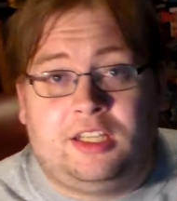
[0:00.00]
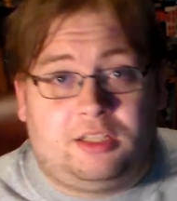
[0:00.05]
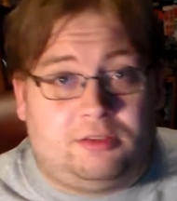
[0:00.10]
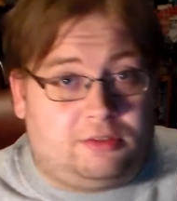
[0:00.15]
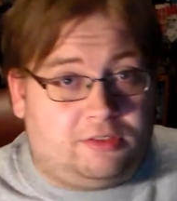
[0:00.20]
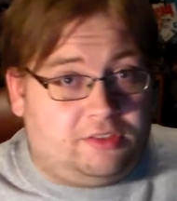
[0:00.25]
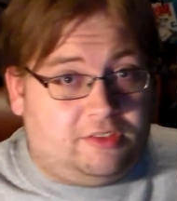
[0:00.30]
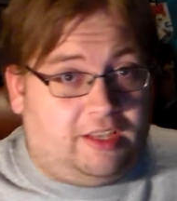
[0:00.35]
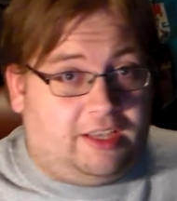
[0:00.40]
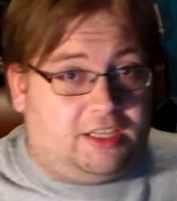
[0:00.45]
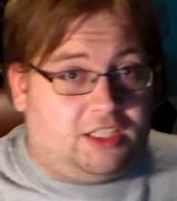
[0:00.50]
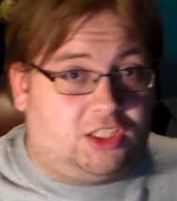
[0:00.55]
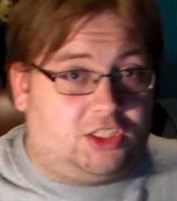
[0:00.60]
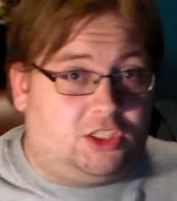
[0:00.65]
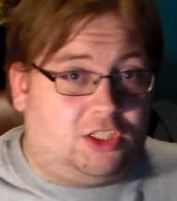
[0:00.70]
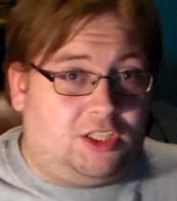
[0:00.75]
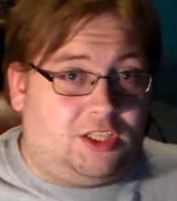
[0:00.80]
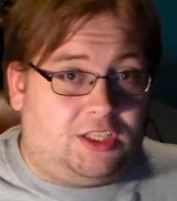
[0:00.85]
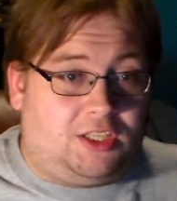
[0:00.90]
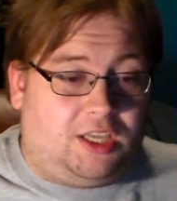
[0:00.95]
it was
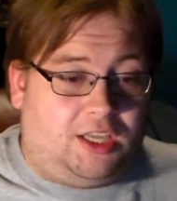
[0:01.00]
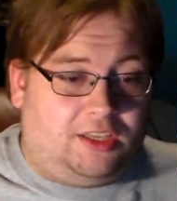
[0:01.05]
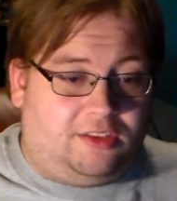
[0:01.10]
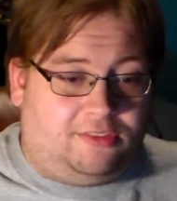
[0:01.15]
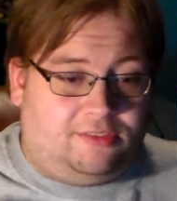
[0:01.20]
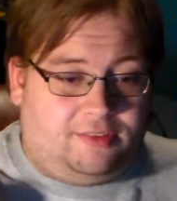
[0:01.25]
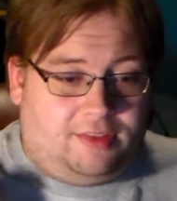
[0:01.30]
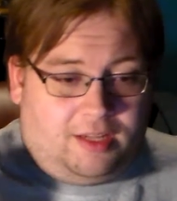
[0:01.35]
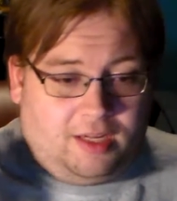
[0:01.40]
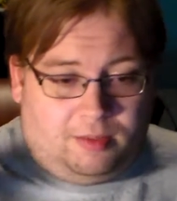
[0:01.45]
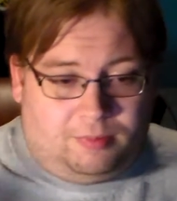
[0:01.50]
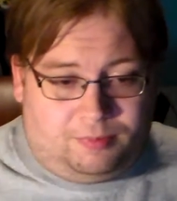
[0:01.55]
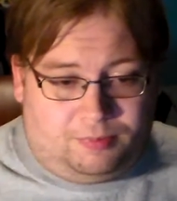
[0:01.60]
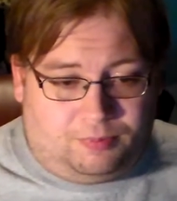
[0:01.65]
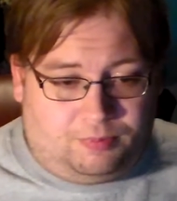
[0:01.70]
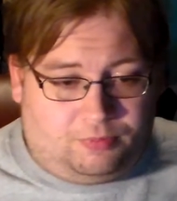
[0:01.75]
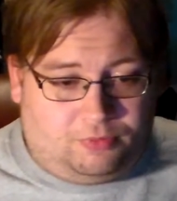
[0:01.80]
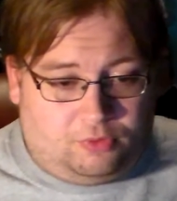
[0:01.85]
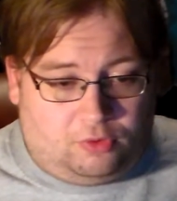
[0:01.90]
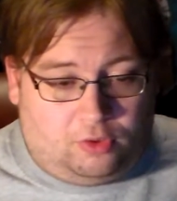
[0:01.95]
actually a setup
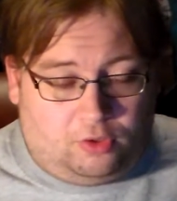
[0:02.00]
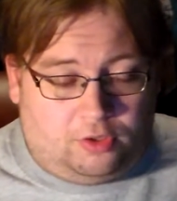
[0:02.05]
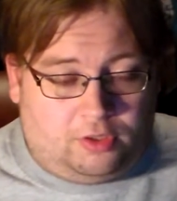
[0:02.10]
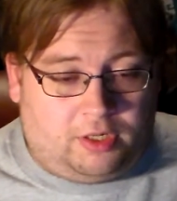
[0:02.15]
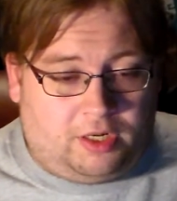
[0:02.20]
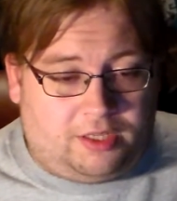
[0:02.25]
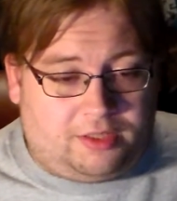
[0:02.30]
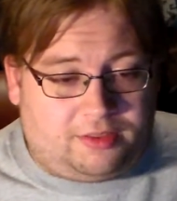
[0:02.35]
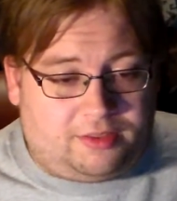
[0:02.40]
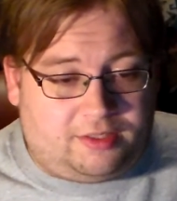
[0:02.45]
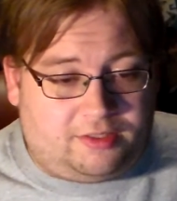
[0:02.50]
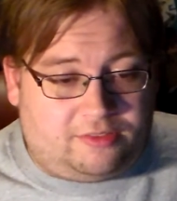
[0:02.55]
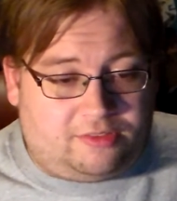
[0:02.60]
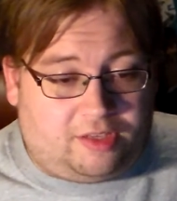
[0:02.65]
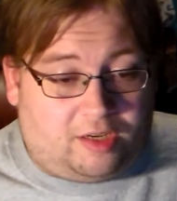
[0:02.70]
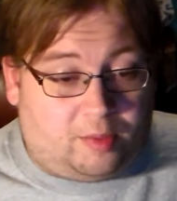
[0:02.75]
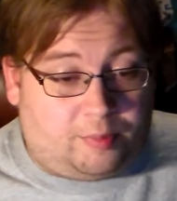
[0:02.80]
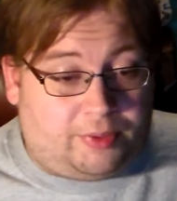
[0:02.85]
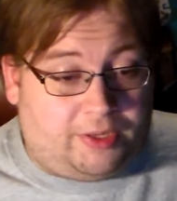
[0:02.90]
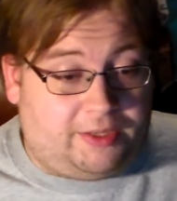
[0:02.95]
for things
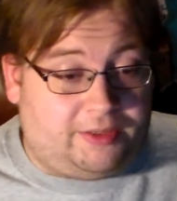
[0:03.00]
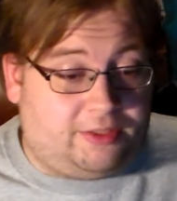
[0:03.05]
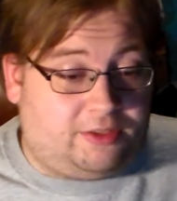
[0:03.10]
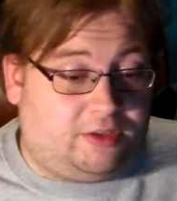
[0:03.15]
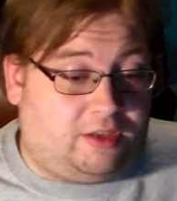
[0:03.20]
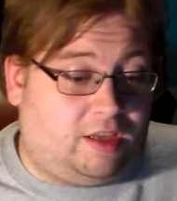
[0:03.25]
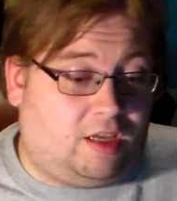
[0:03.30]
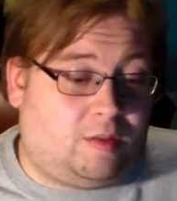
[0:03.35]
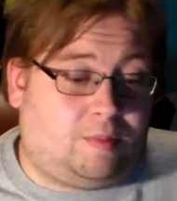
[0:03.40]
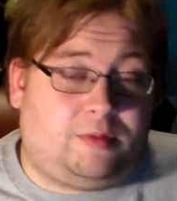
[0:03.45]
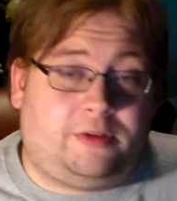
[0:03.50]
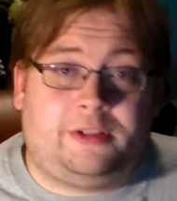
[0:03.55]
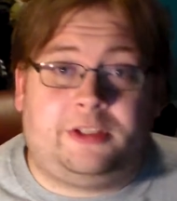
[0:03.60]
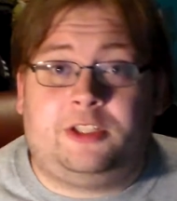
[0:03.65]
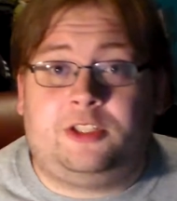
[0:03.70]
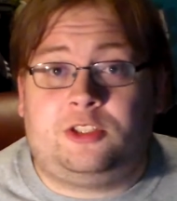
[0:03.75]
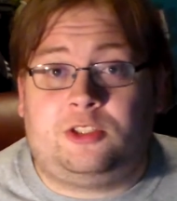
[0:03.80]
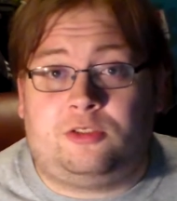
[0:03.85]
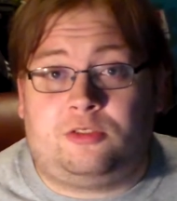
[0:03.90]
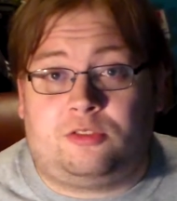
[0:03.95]
that are apparently going to happen in
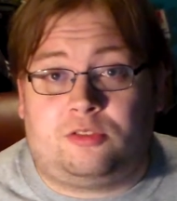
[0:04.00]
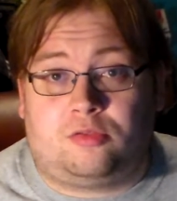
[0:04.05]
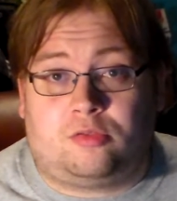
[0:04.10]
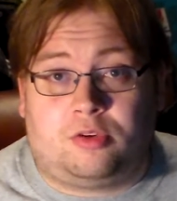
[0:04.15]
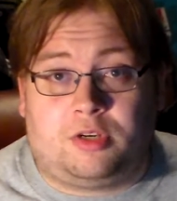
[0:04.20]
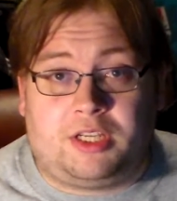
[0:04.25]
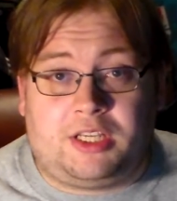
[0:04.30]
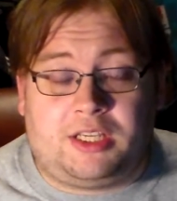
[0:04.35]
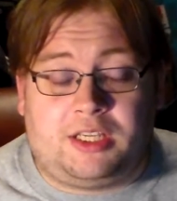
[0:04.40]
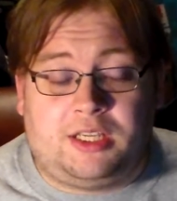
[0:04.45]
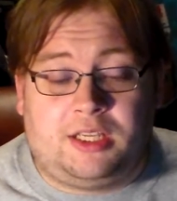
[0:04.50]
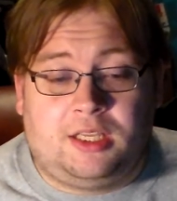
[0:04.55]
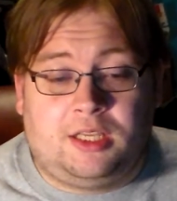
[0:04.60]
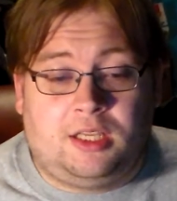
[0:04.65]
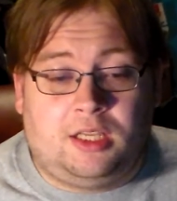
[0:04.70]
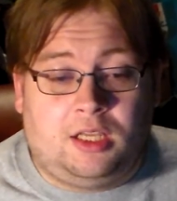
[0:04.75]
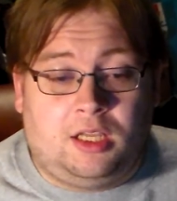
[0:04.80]
issue 3,